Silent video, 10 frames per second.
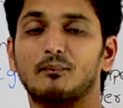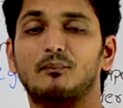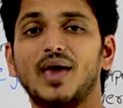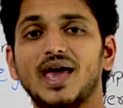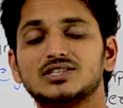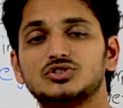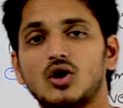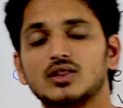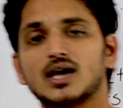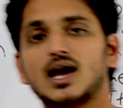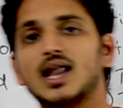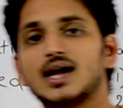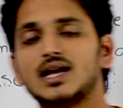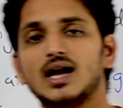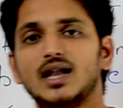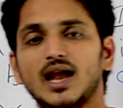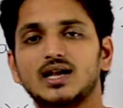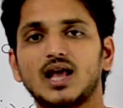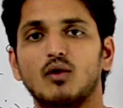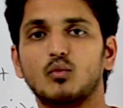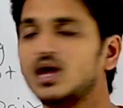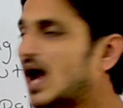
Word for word: Based on the collected data, we